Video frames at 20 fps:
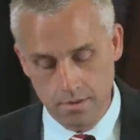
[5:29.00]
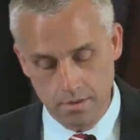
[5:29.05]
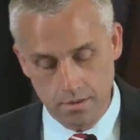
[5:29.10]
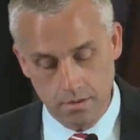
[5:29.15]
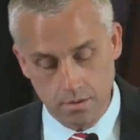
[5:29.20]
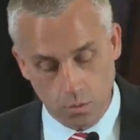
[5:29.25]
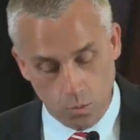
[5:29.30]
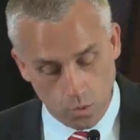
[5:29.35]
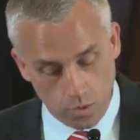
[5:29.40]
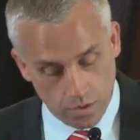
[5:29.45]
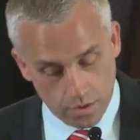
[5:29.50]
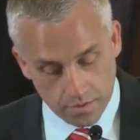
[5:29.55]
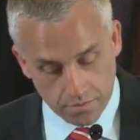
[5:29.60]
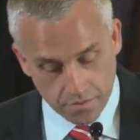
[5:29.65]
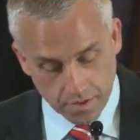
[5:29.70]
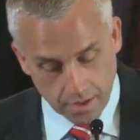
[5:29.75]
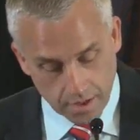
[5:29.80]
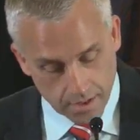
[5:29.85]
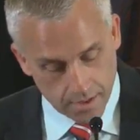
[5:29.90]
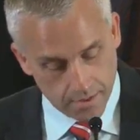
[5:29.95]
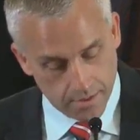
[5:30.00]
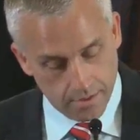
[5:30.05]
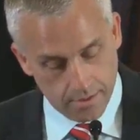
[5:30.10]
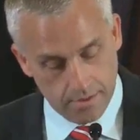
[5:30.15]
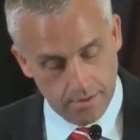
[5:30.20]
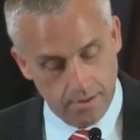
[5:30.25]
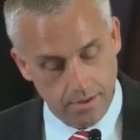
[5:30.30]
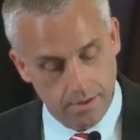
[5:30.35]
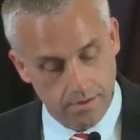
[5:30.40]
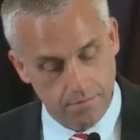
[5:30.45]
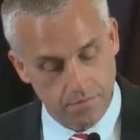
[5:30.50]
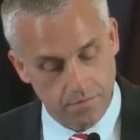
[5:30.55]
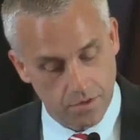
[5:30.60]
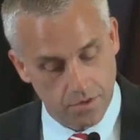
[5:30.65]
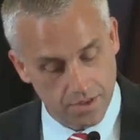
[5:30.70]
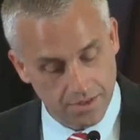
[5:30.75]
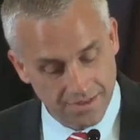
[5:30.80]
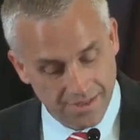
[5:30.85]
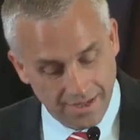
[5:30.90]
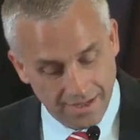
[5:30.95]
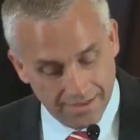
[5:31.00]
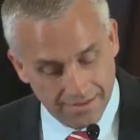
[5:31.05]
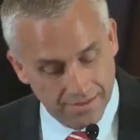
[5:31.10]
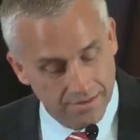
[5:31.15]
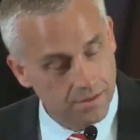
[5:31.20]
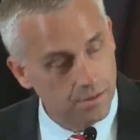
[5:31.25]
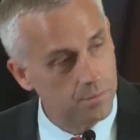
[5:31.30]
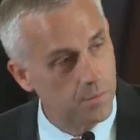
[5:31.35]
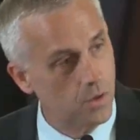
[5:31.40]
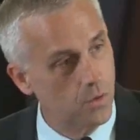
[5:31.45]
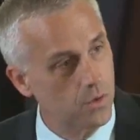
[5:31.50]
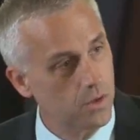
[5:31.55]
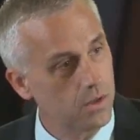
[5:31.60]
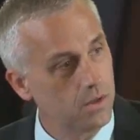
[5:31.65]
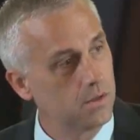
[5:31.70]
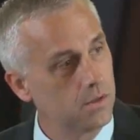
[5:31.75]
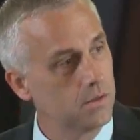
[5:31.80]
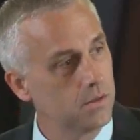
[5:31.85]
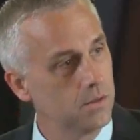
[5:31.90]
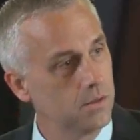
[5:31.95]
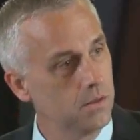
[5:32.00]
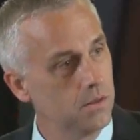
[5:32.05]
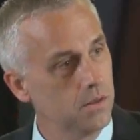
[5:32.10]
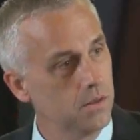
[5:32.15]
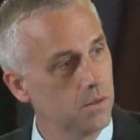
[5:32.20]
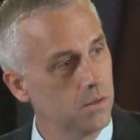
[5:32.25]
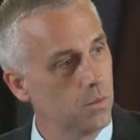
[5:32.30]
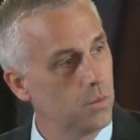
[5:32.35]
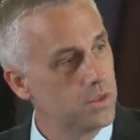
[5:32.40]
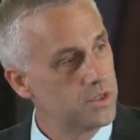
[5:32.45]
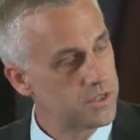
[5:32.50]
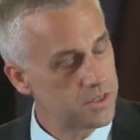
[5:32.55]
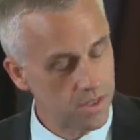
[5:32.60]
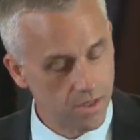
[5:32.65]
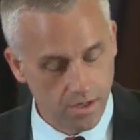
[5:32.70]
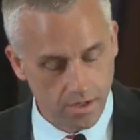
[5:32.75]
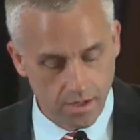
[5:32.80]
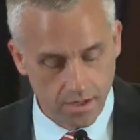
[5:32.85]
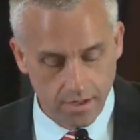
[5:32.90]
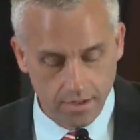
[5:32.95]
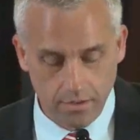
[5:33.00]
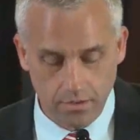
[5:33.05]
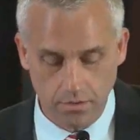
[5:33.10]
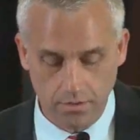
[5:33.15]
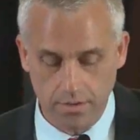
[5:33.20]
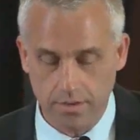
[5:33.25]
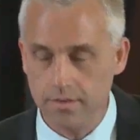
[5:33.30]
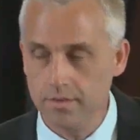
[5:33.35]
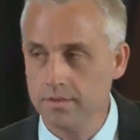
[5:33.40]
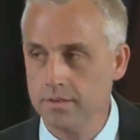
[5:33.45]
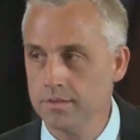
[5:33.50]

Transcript: the word of God and for the testimony which they held